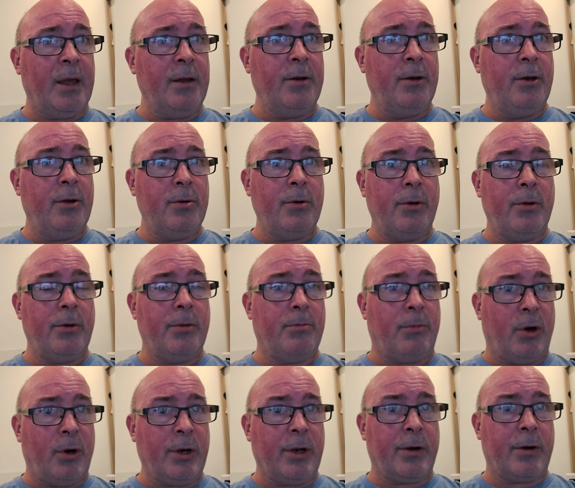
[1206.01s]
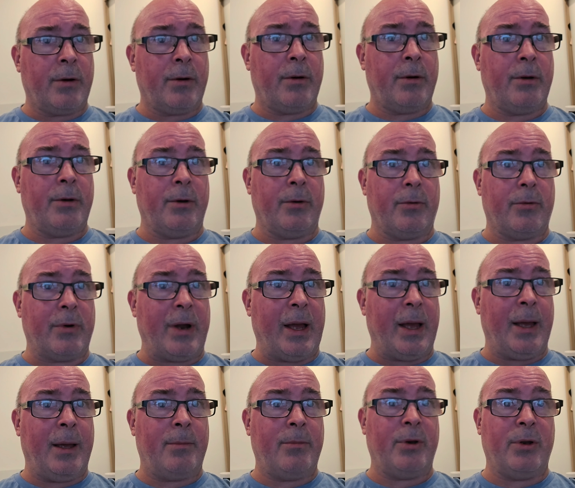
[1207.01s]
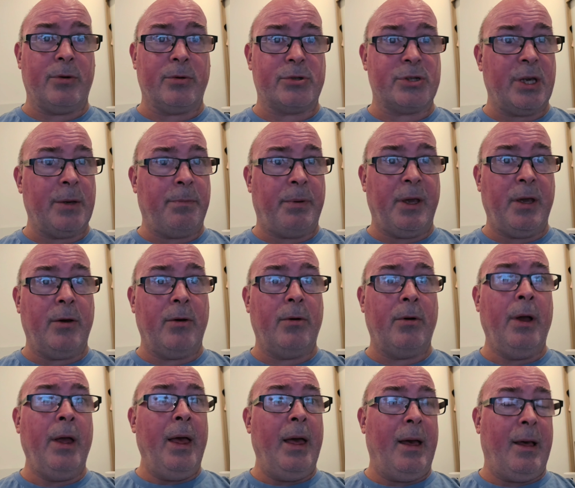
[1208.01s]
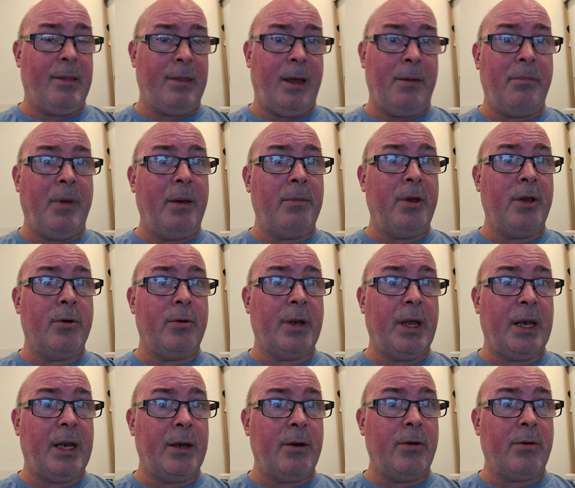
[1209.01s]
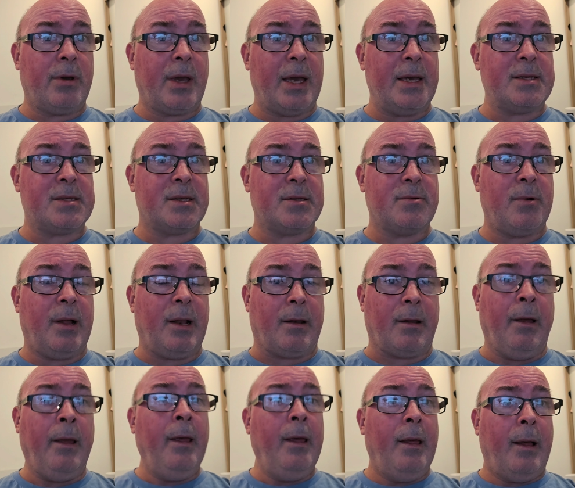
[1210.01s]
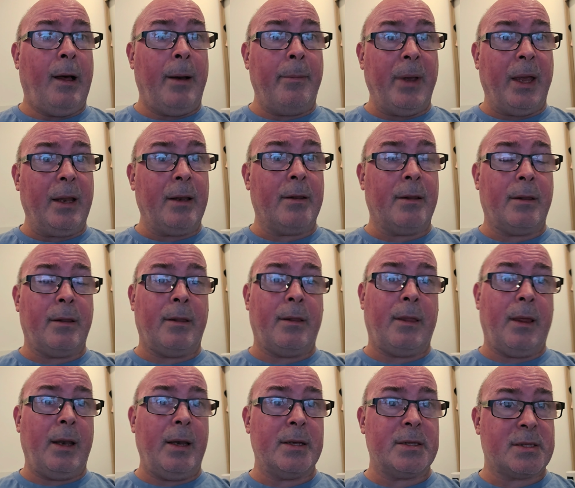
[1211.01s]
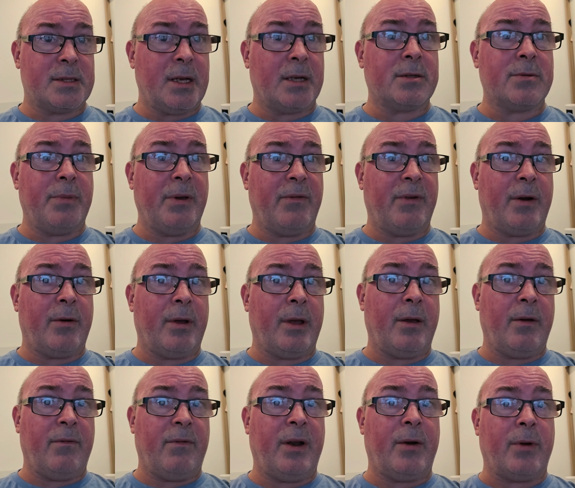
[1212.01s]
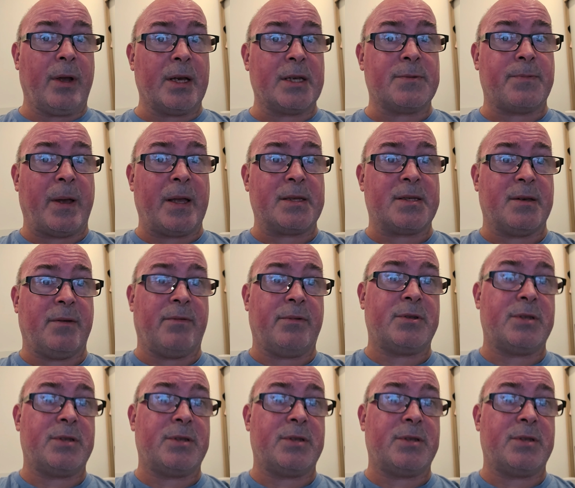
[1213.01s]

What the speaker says: New monitor, new RAM, new GPU, and then maybe you need a new case as well. I mean, then it starts to be very, very expensive.